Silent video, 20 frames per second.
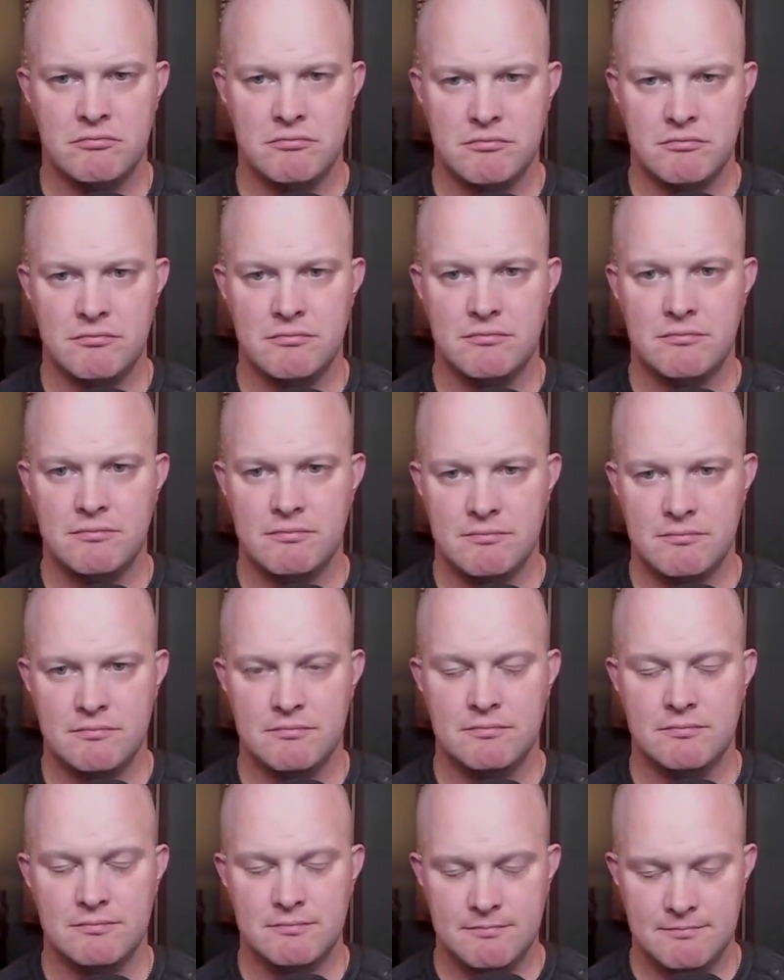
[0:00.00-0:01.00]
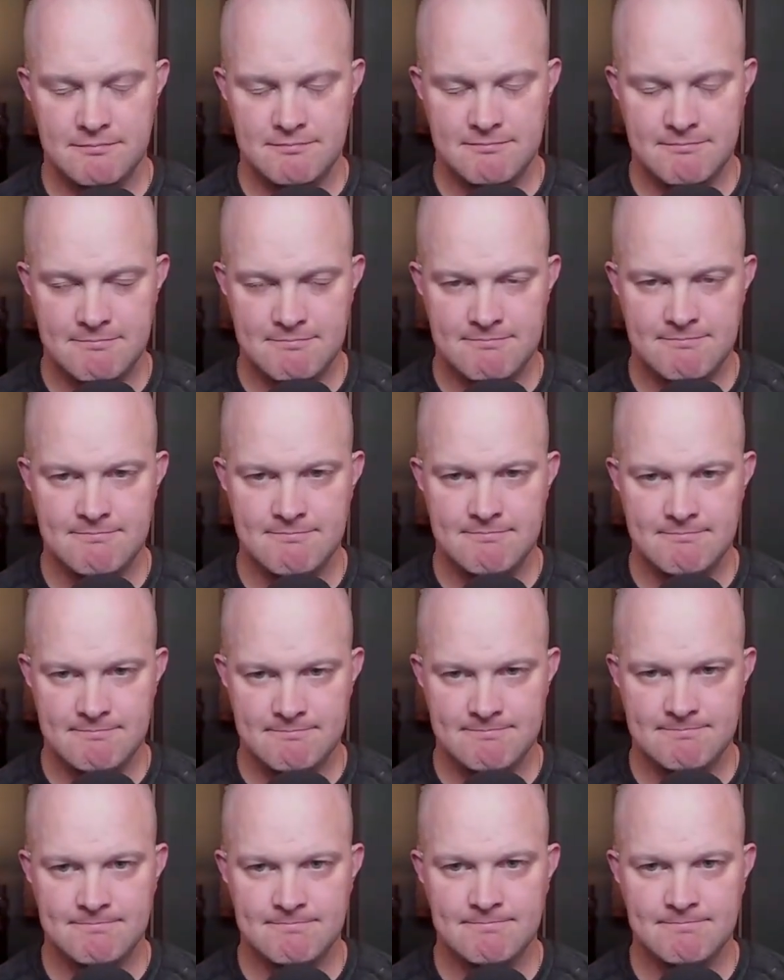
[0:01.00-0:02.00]

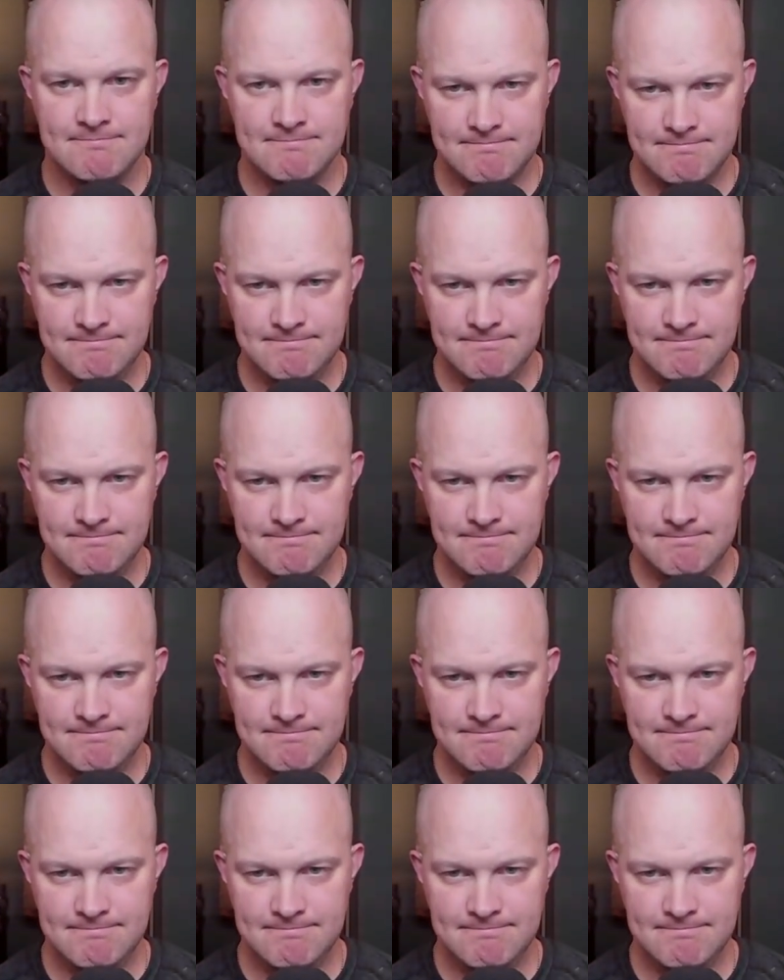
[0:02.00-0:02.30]
This person isn't speaking.